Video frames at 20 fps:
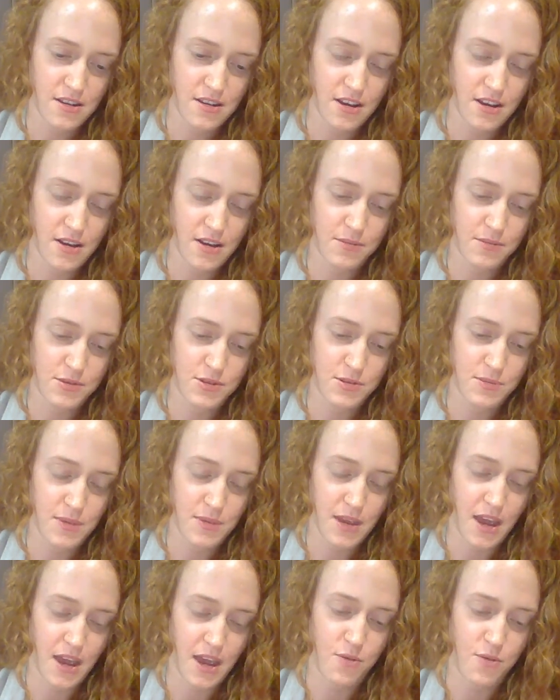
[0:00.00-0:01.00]
Come to
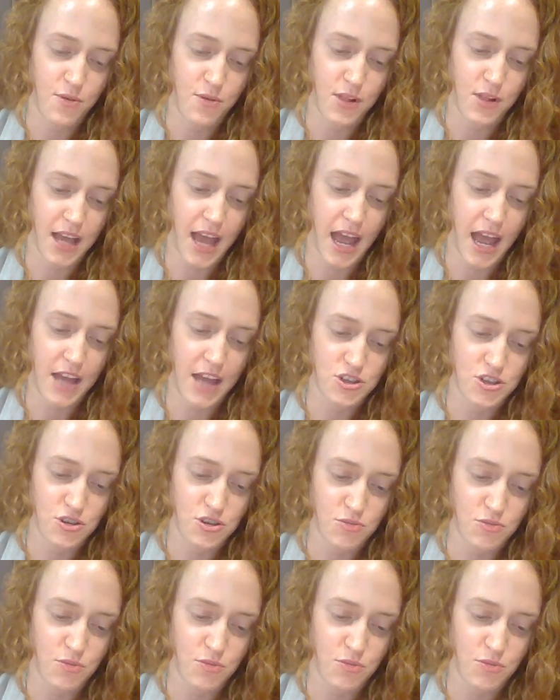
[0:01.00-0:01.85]
me, I will catch you.